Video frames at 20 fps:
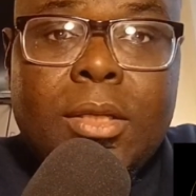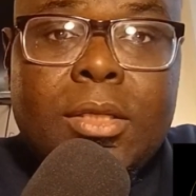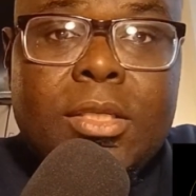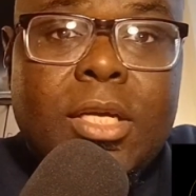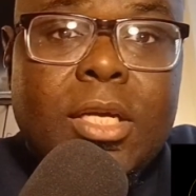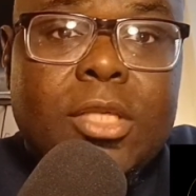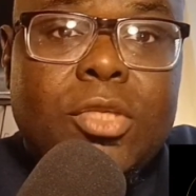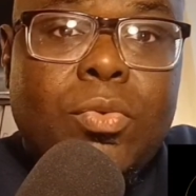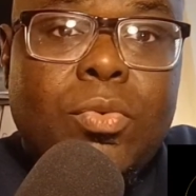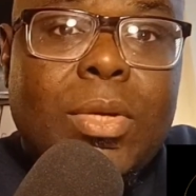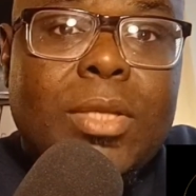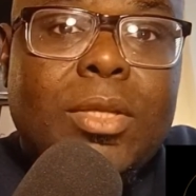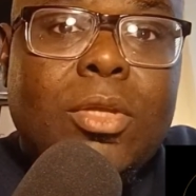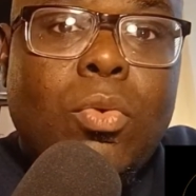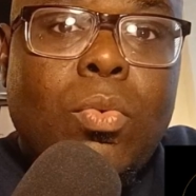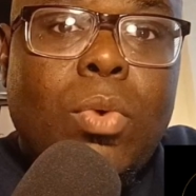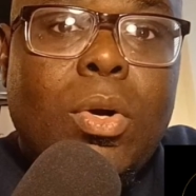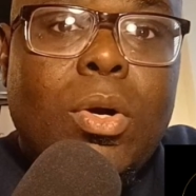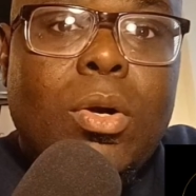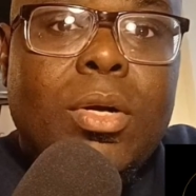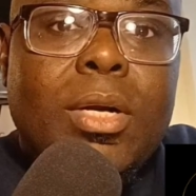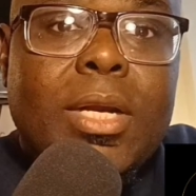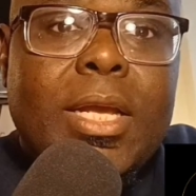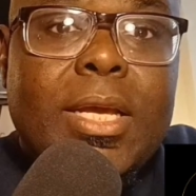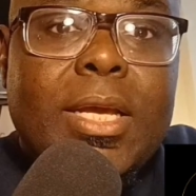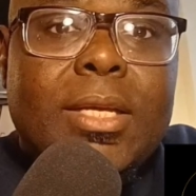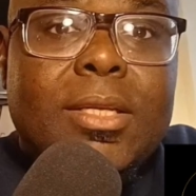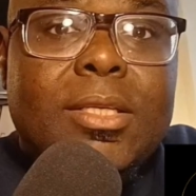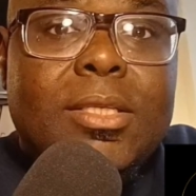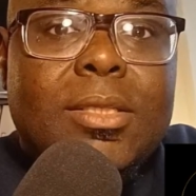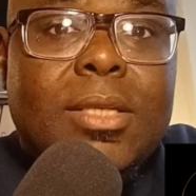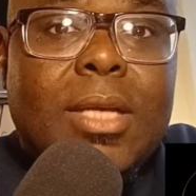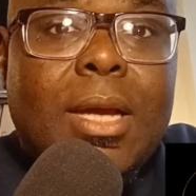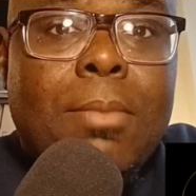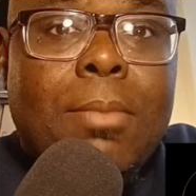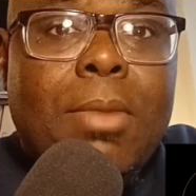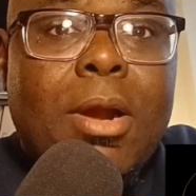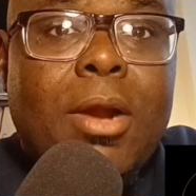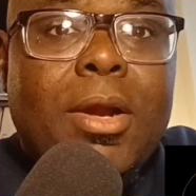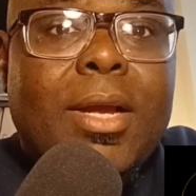Just what the world needs.
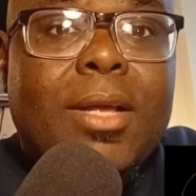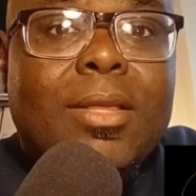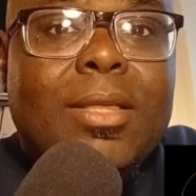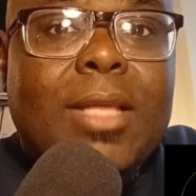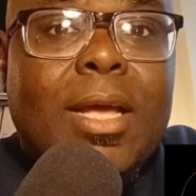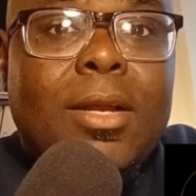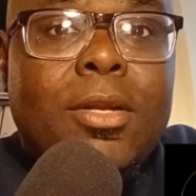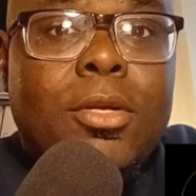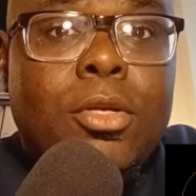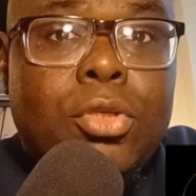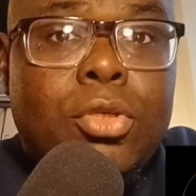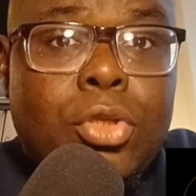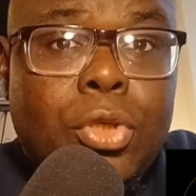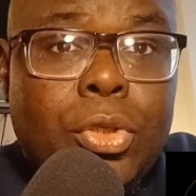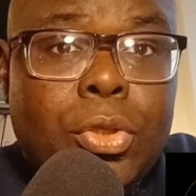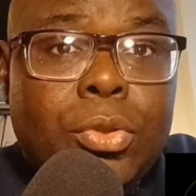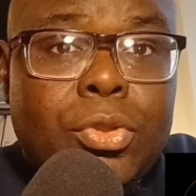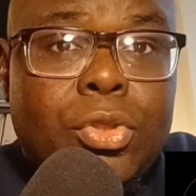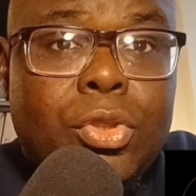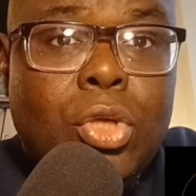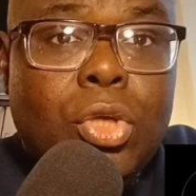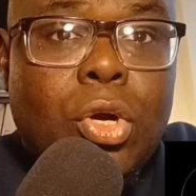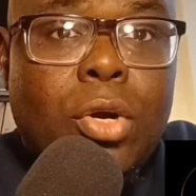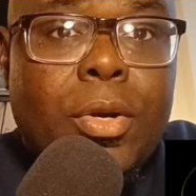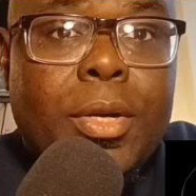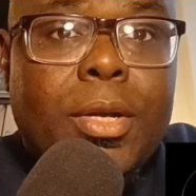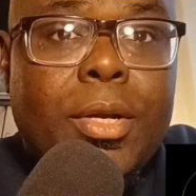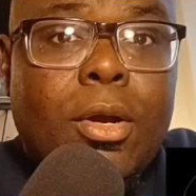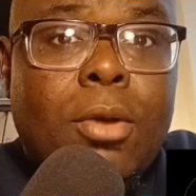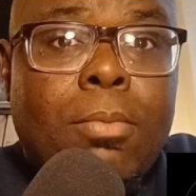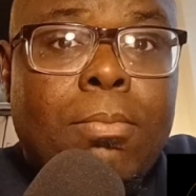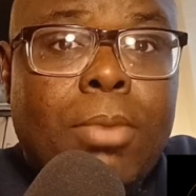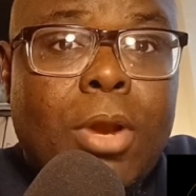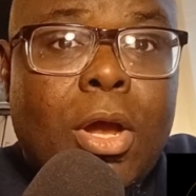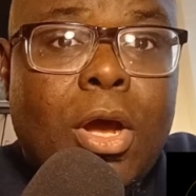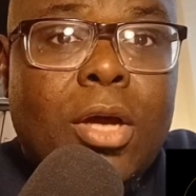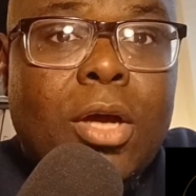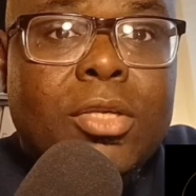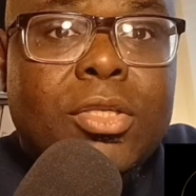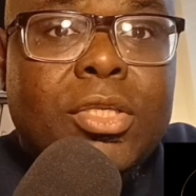America telling the true story on
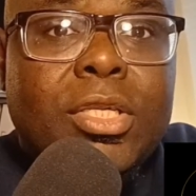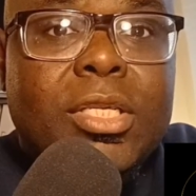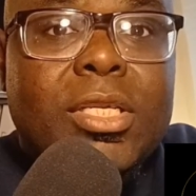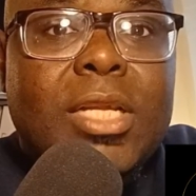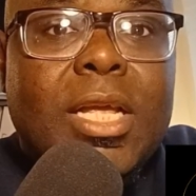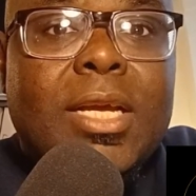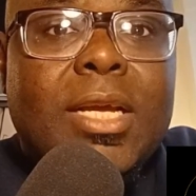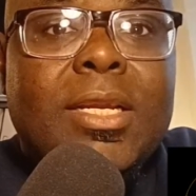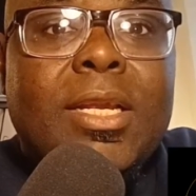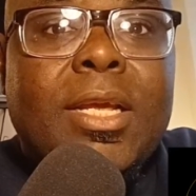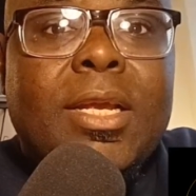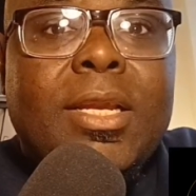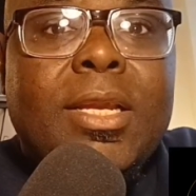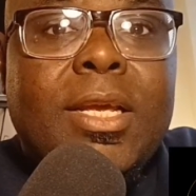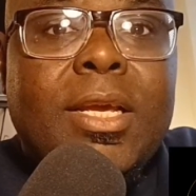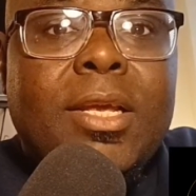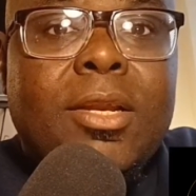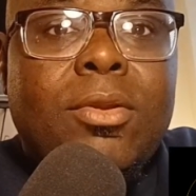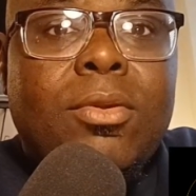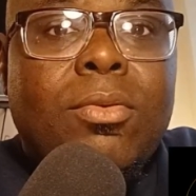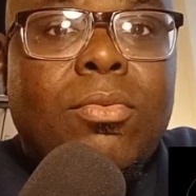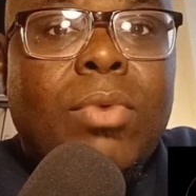blogs just like they did